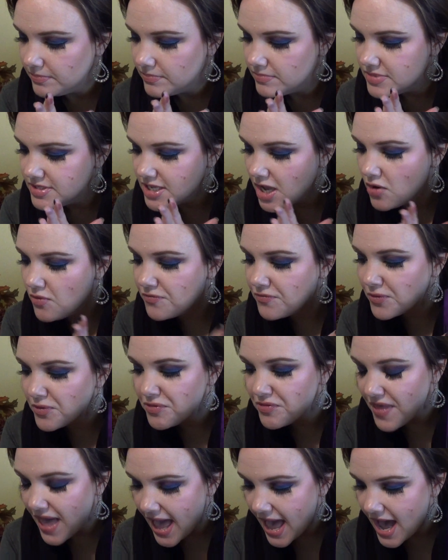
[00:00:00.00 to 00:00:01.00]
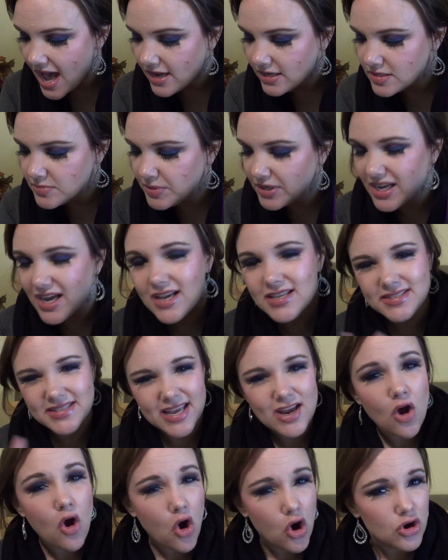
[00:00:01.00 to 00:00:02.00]
So for that, because
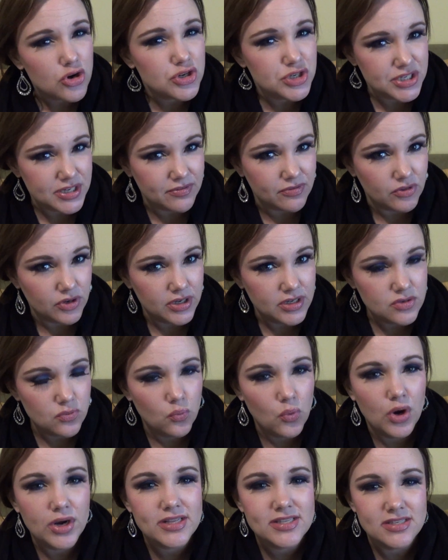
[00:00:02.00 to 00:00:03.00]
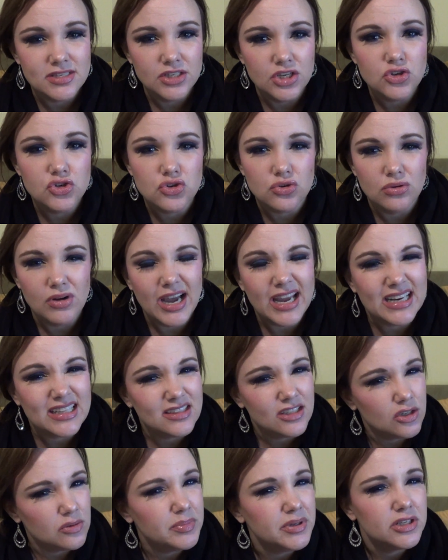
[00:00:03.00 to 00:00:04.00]
they are different, one is neutral and a
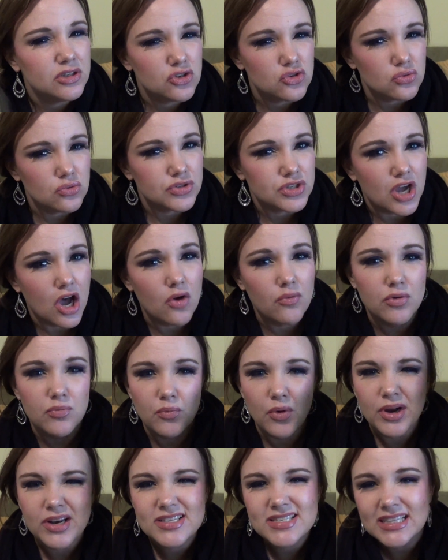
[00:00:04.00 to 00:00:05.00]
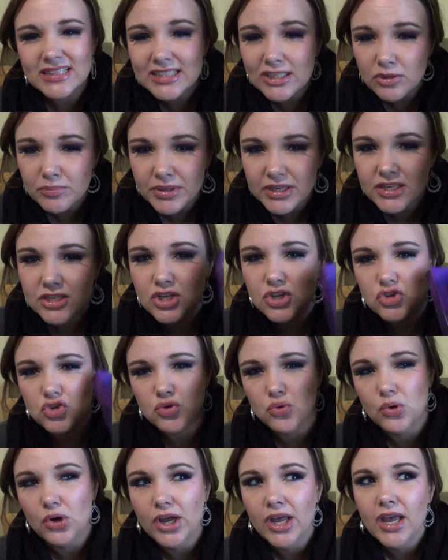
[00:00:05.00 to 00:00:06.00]
little bit of jewel tone, and one is a little bit of
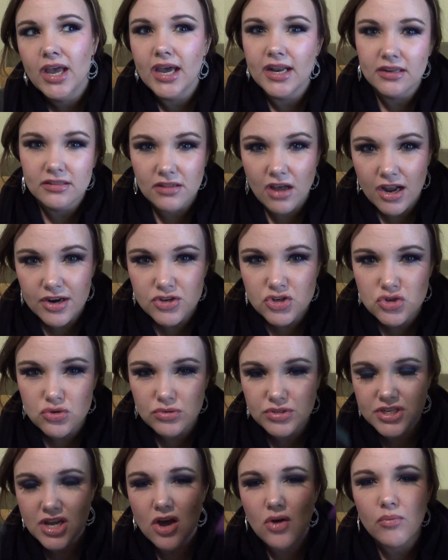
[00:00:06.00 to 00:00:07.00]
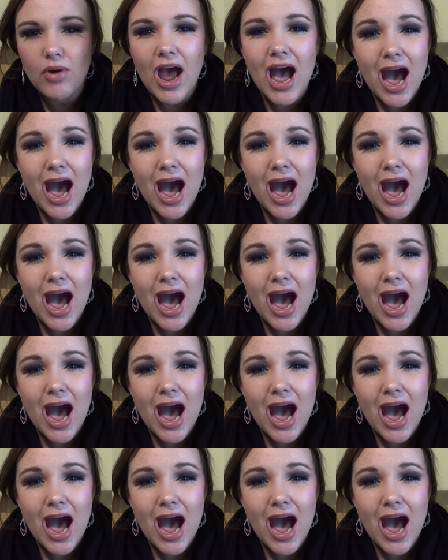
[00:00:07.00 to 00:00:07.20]
neutral and a lot of jewel tone,